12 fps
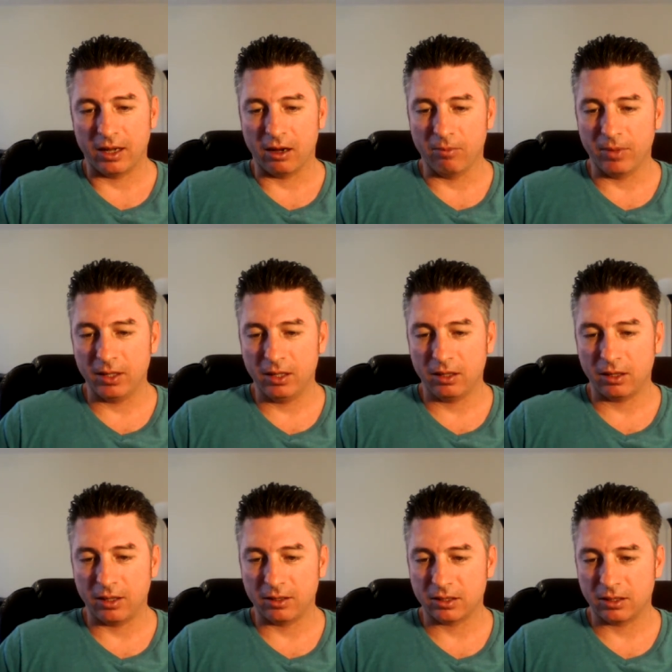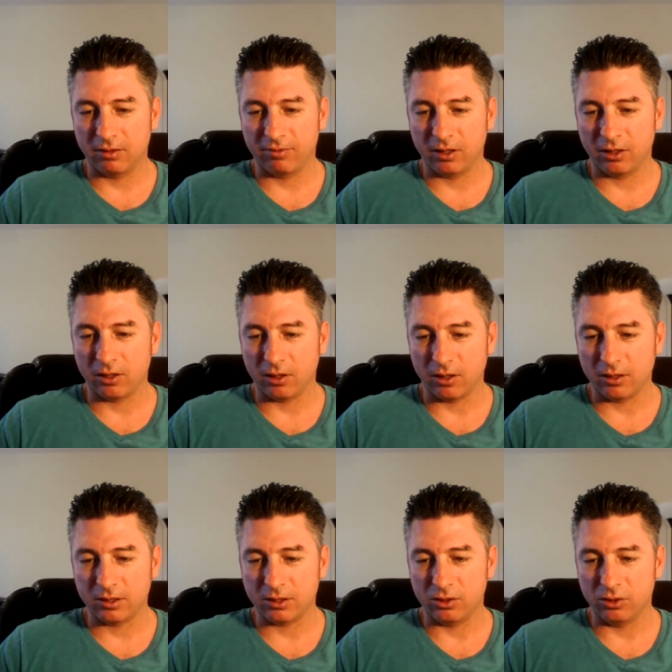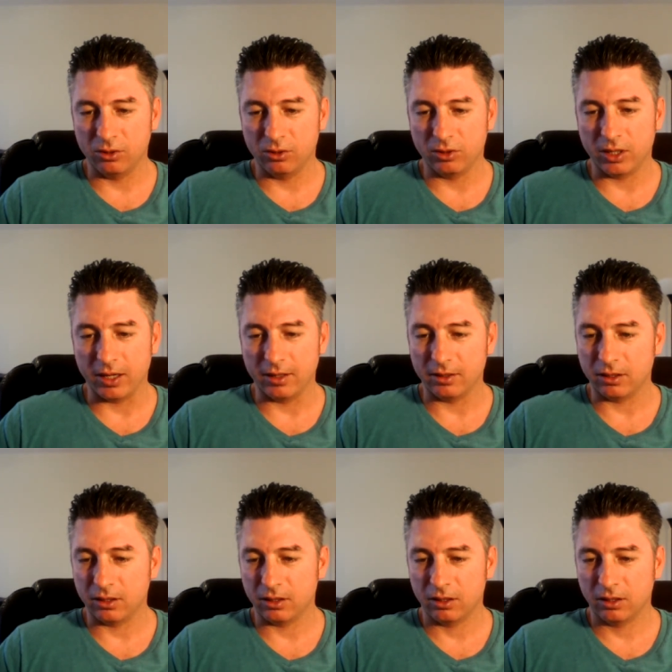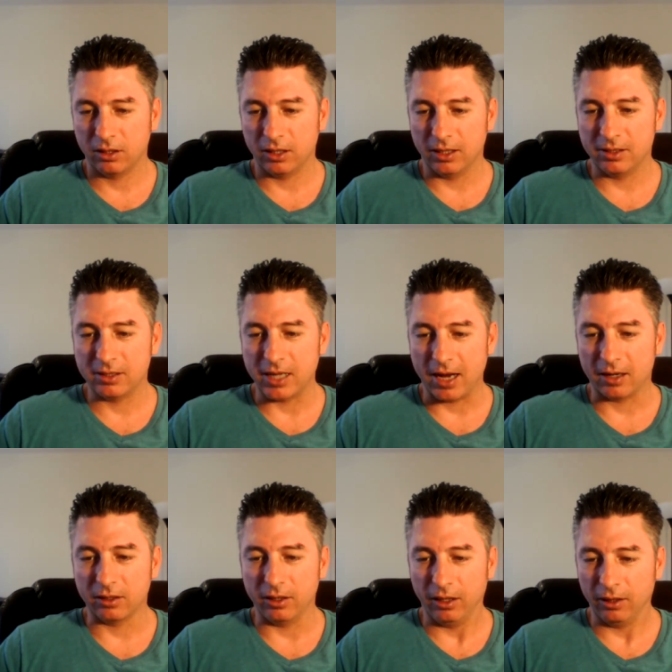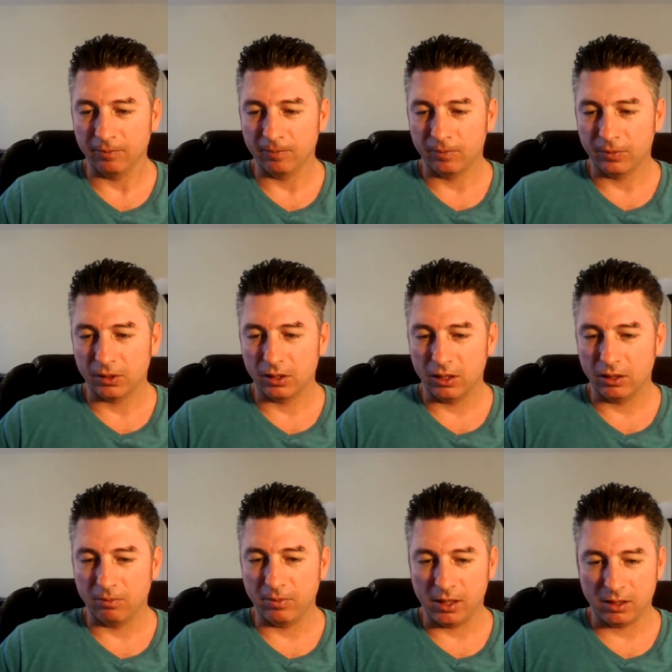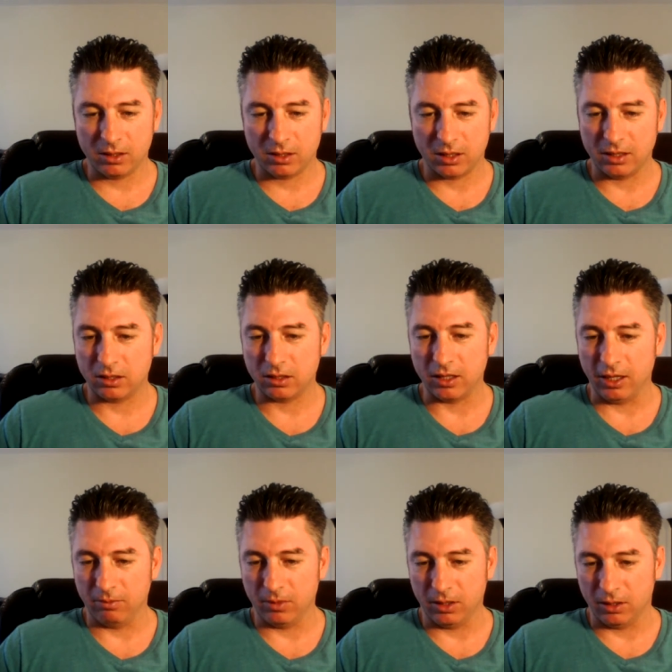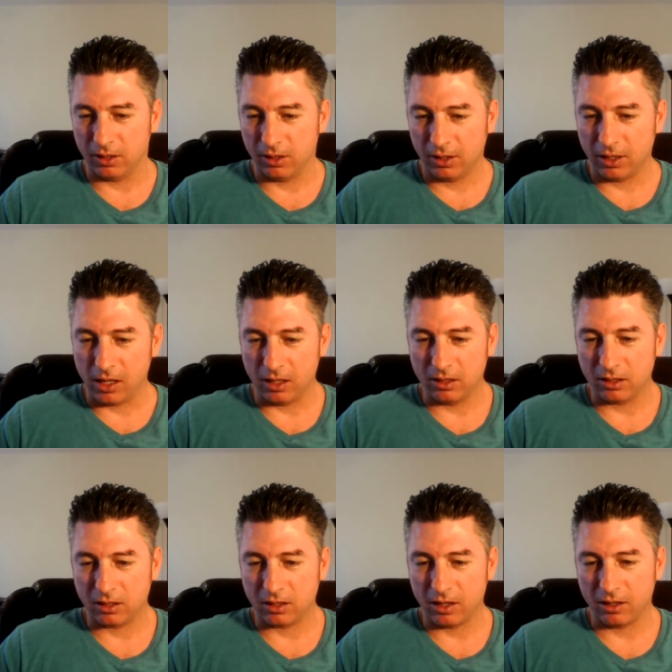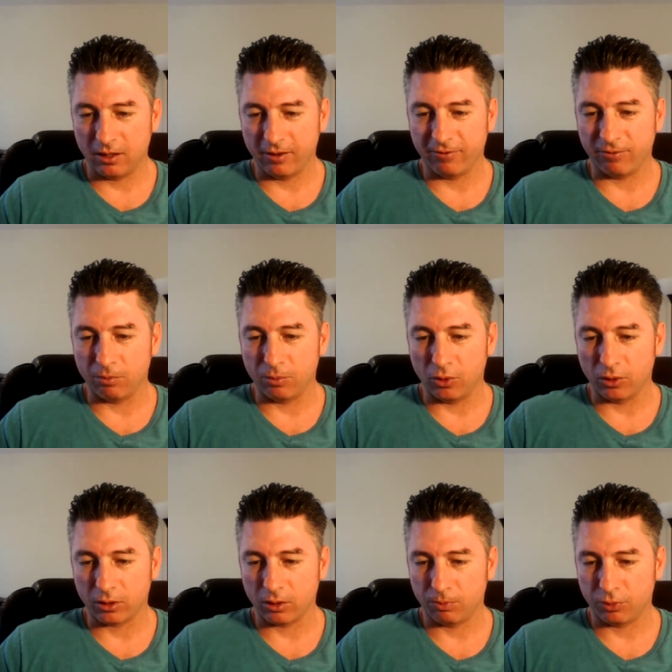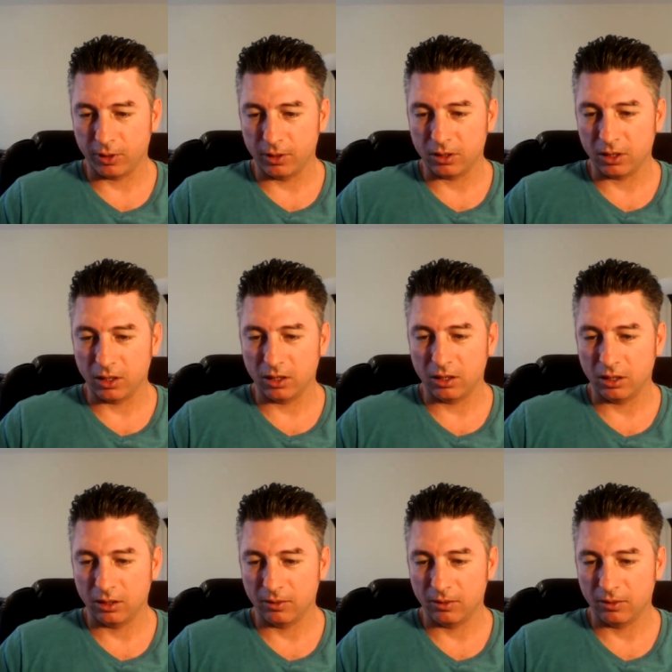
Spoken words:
How many Thanksgiving cards do you get? Exactly. It makes a statement. And instead of bulk printed,